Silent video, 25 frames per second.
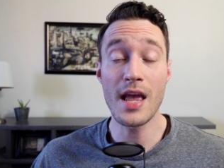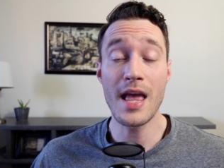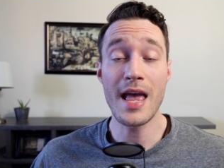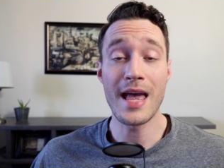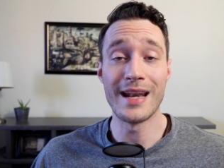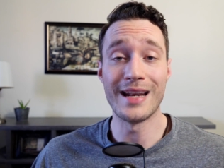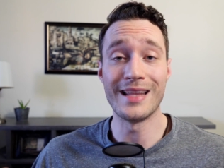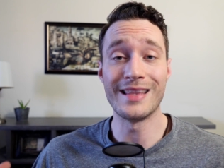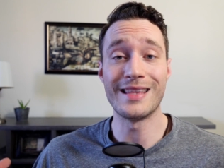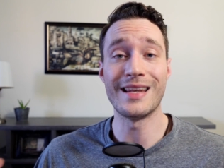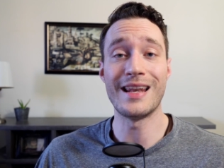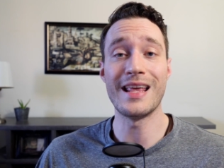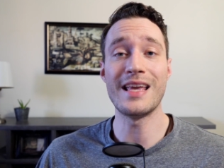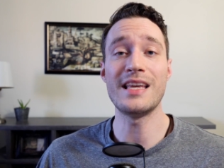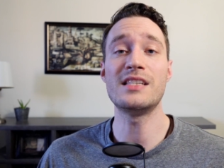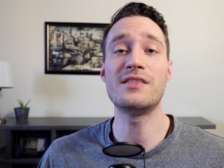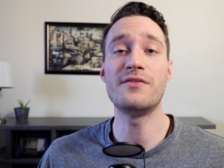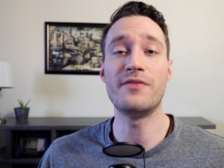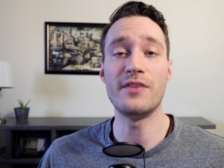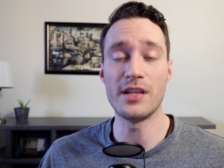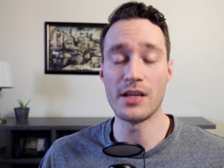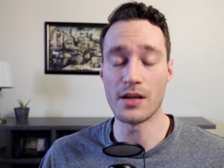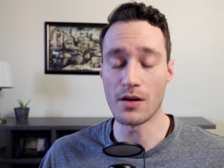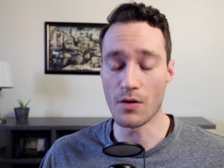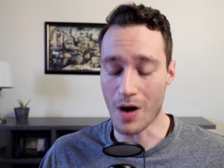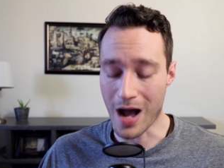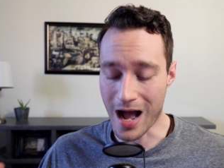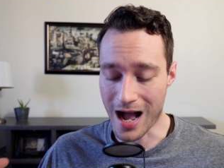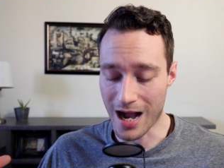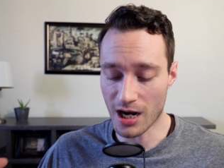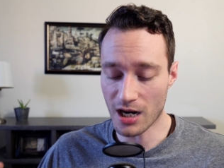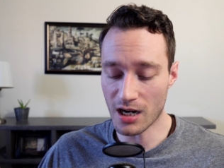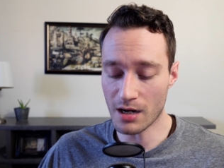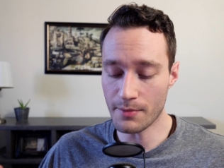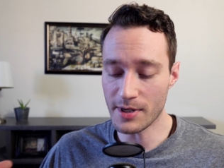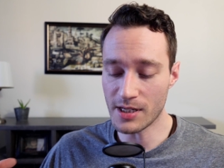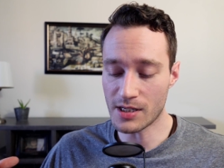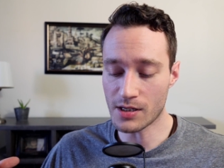And in today's video, I'm
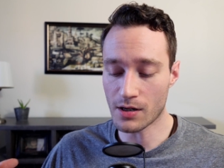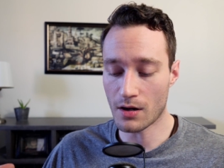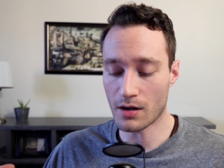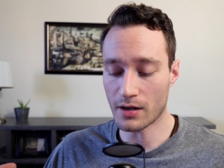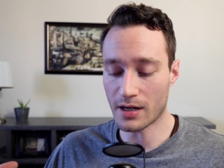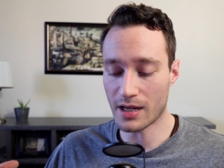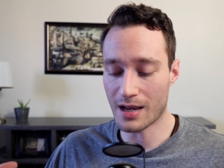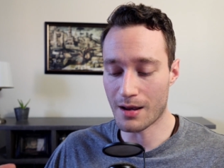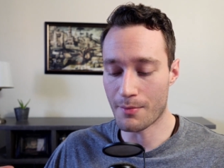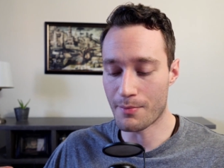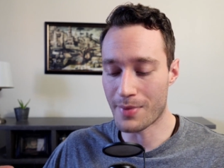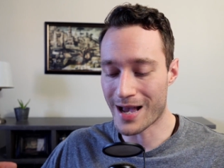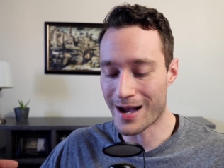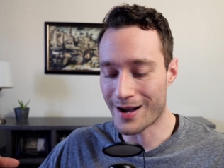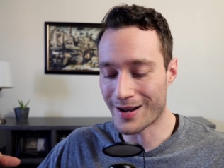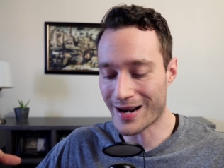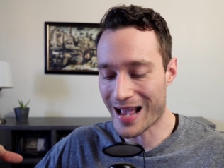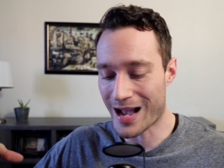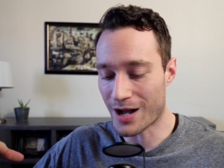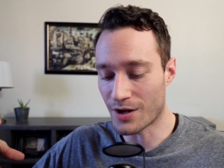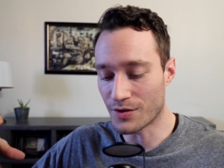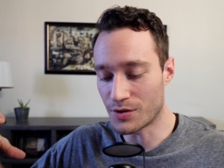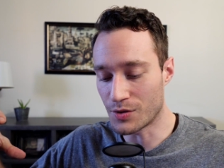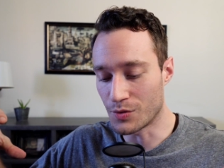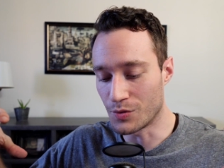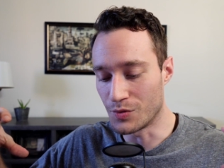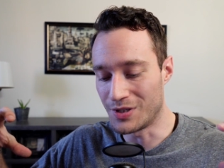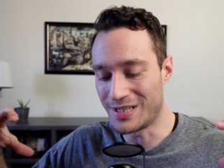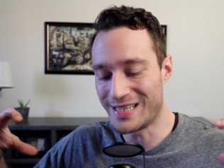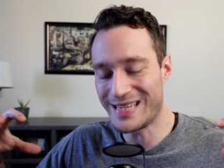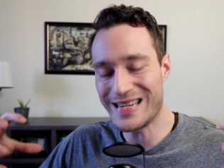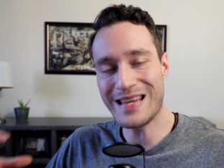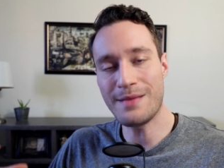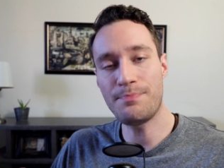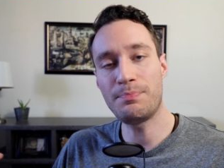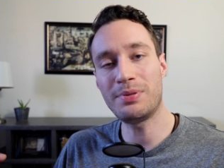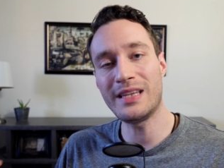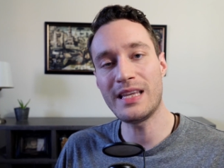going to be talking about how to
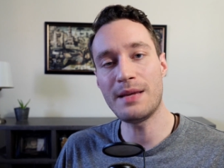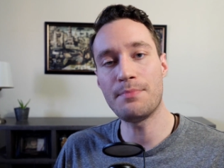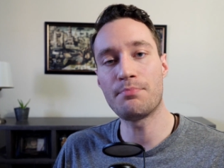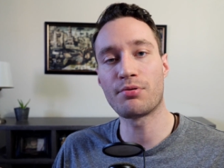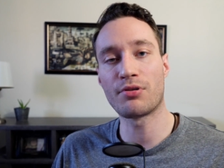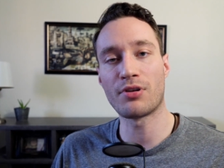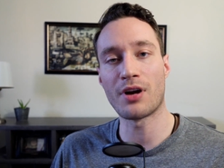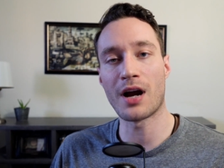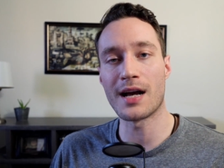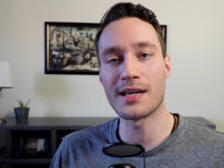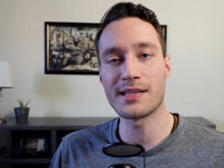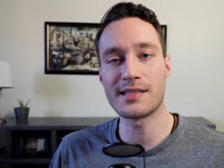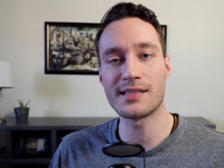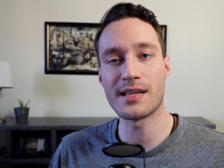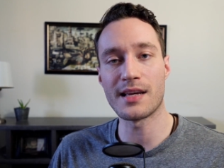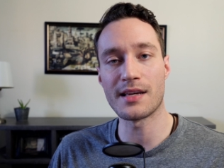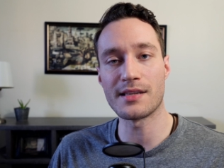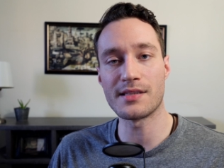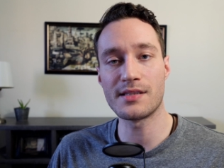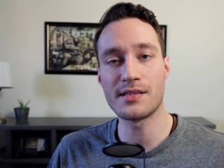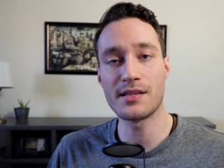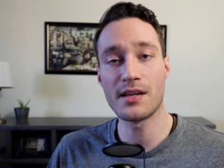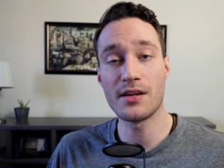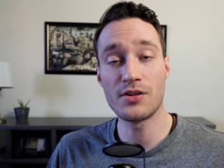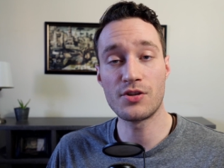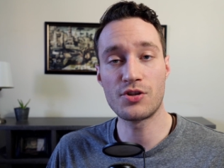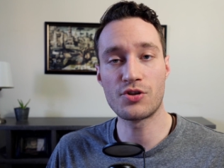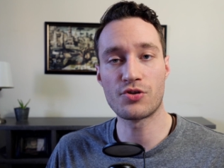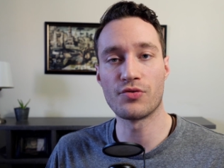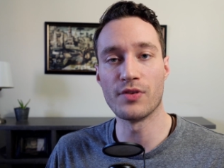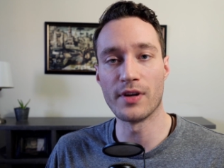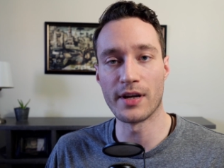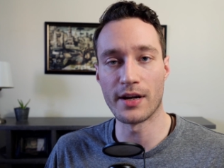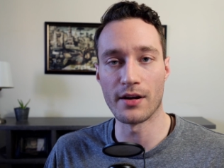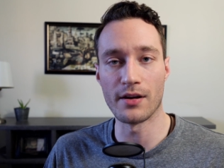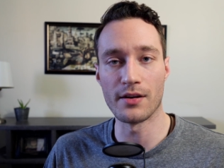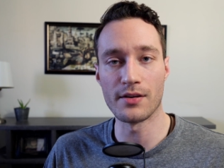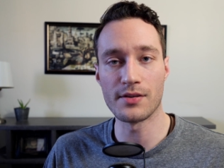deeply process
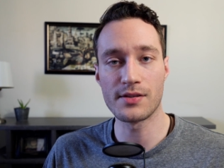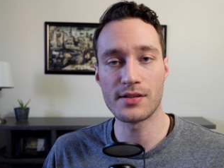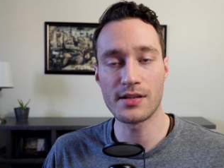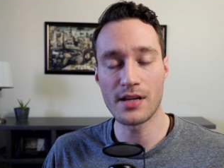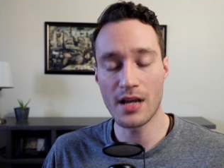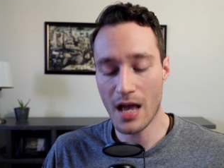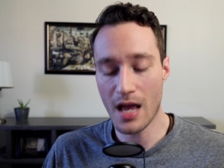triggers.